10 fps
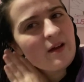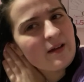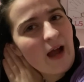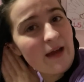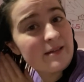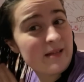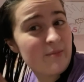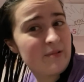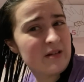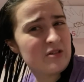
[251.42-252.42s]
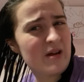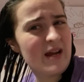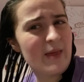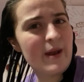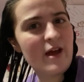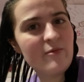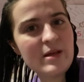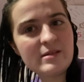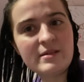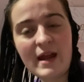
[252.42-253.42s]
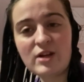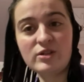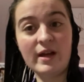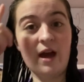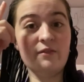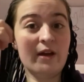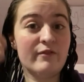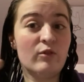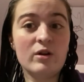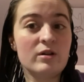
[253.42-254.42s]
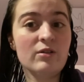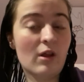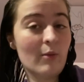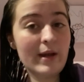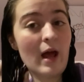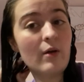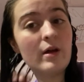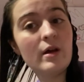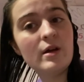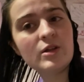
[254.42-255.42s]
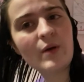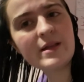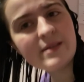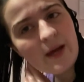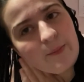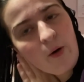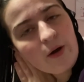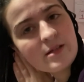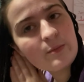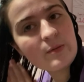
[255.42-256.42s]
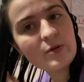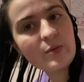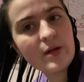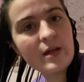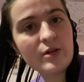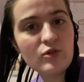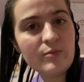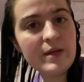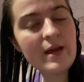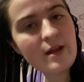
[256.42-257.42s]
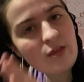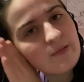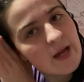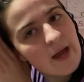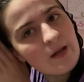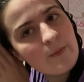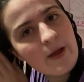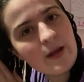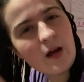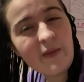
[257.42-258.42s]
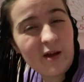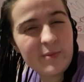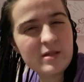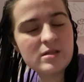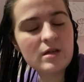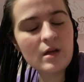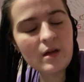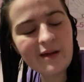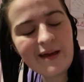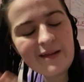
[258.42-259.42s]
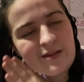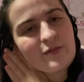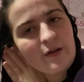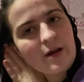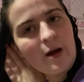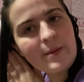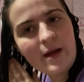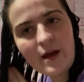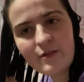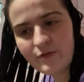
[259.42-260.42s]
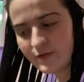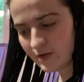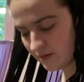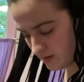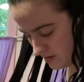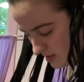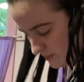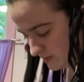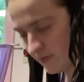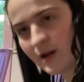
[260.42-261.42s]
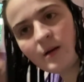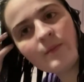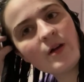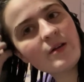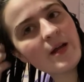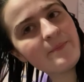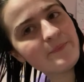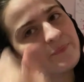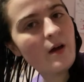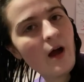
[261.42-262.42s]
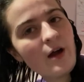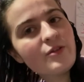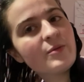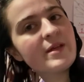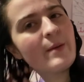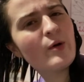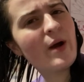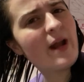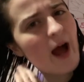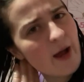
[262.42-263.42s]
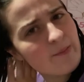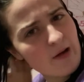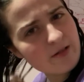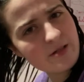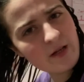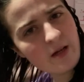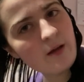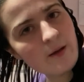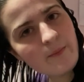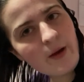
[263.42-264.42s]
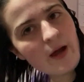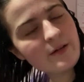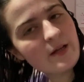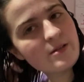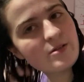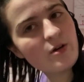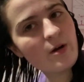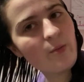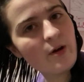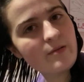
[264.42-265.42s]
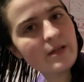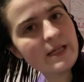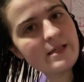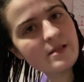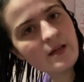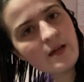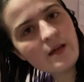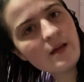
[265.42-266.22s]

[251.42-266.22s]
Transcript: kind of stay pretty straight and then I have pieces that actually kind of get full curls all the way down. So I'd say I'm probably somewhere between a 2B and a 3A depending on the hairpiece. And it's very common to have different types of hair on your head. I also would say I'm quite high porosity. My hair tends to soak up water really easily,